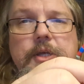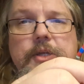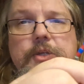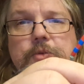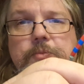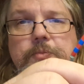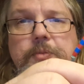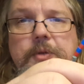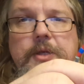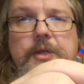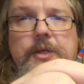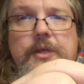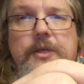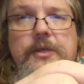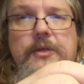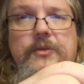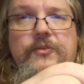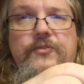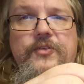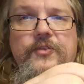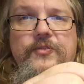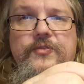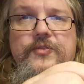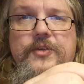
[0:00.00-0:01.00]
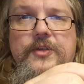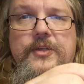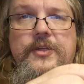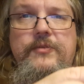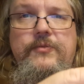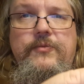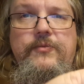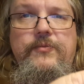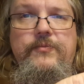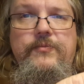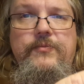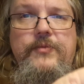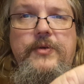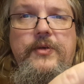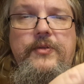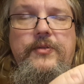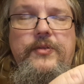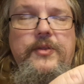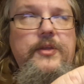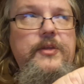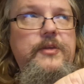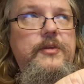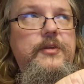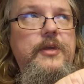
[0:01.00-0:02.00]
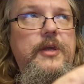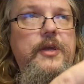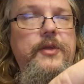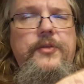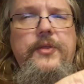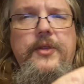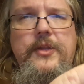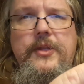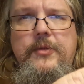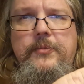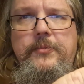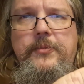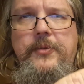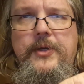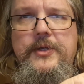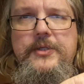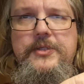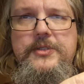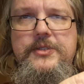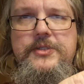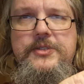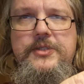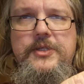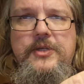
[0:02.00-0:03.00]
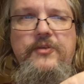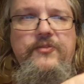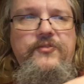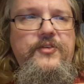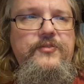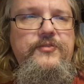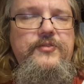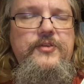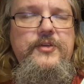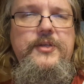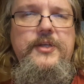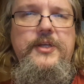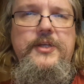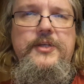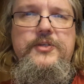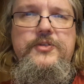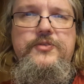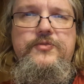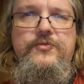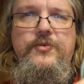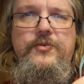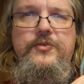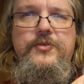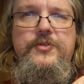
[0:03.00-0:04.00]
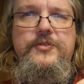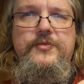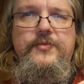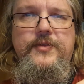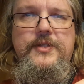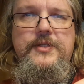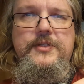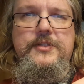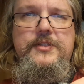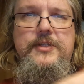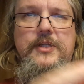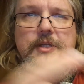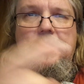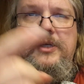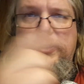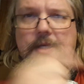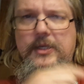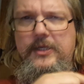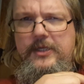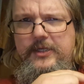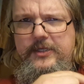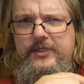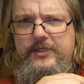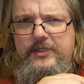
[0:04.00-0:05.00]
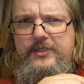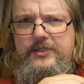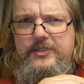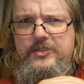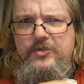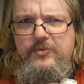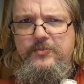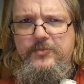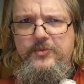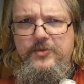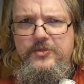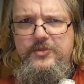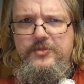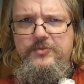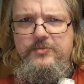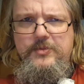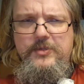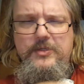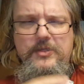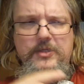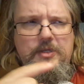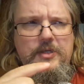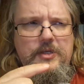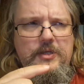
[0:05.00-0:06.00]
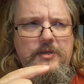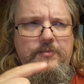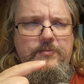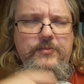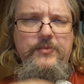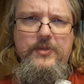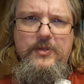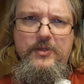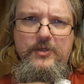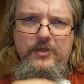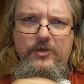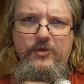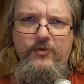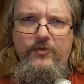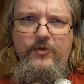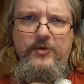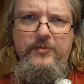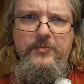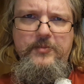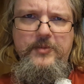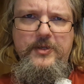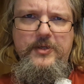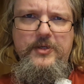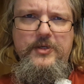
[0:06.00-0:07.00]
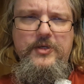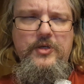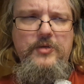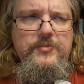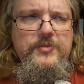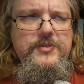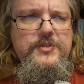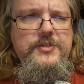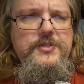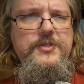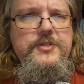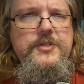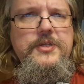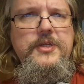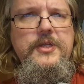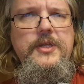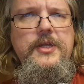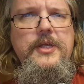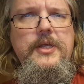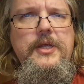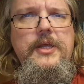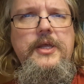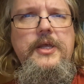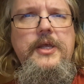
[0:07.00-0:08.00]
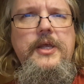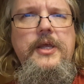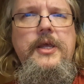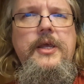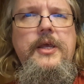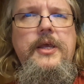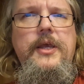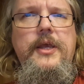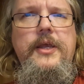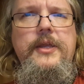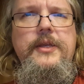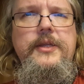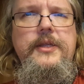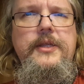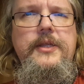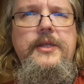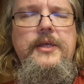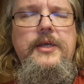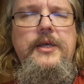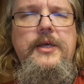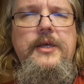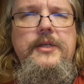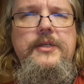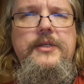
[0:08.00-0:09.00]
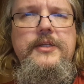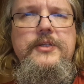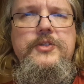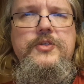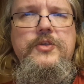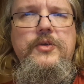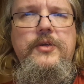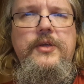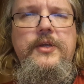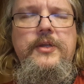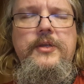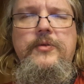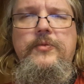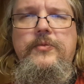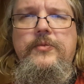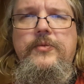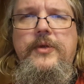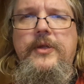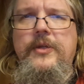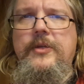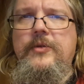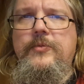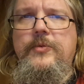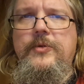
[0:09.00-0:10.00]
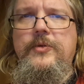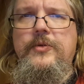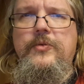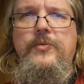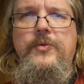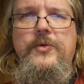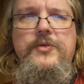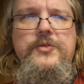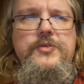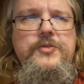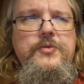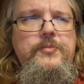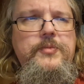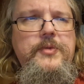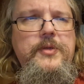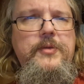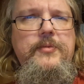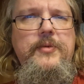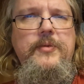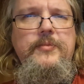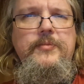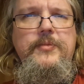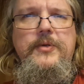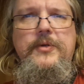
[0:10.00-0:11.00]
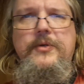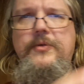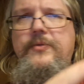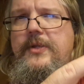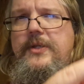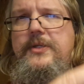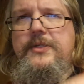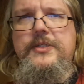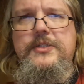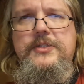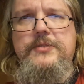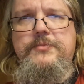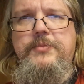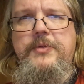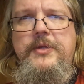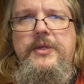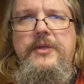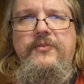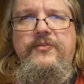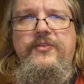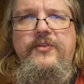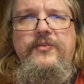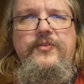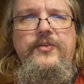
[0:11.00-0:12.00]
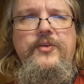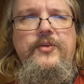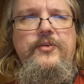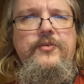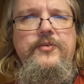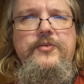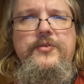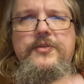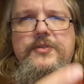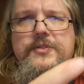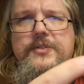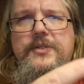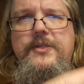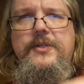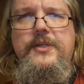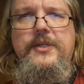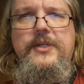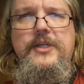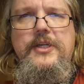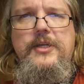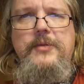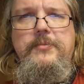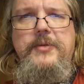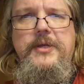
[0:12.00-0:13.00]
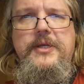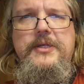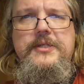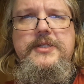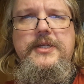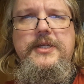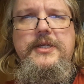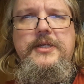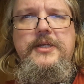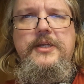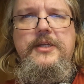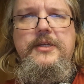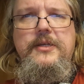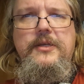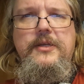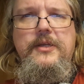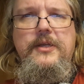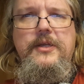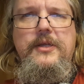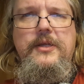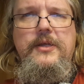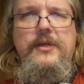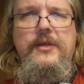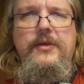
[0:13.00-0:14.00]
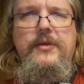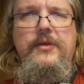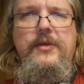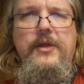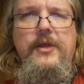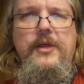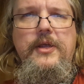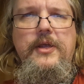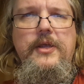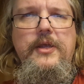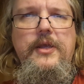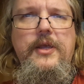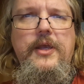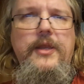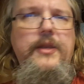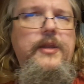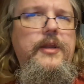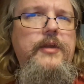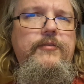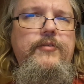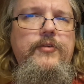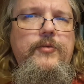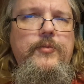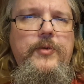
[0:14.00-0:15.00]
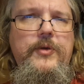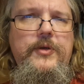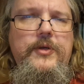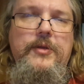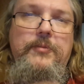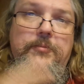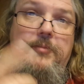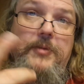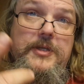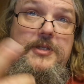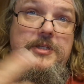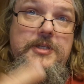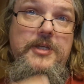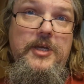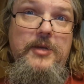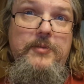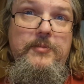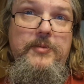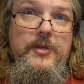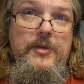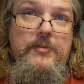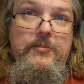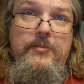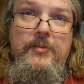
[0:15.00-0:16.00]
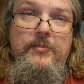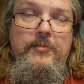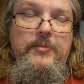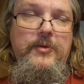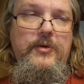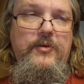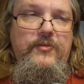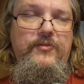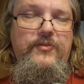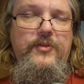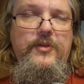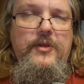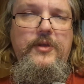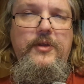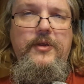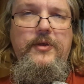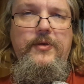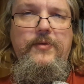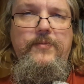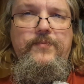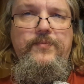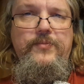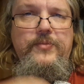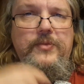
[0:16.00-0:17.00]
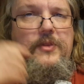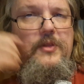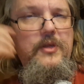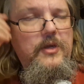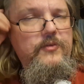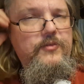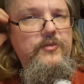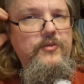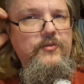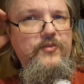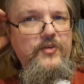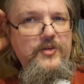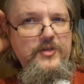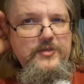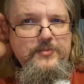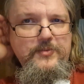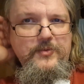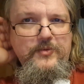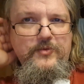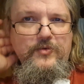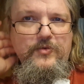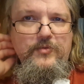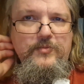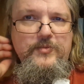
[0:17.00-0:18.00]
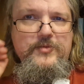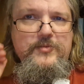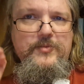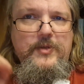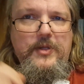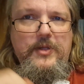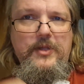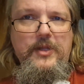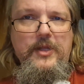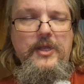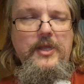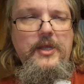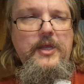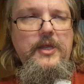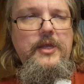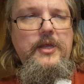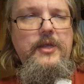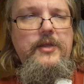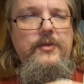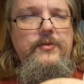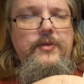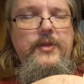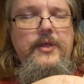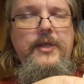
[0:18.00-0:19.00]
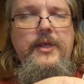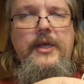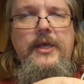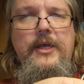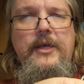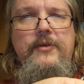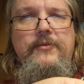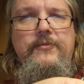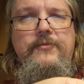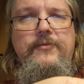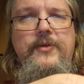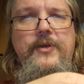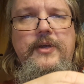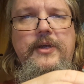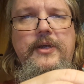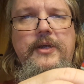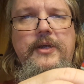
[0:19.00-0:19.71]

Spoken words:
You pay 50, I think the price is still 50 Danish kroner for this. Any Disco Boys will correct me in the comments. Anyone who wants to be a member, they just pay 50 kroner and they get a backpack, and everyone can basically be a member of the Facebook group as well. They have,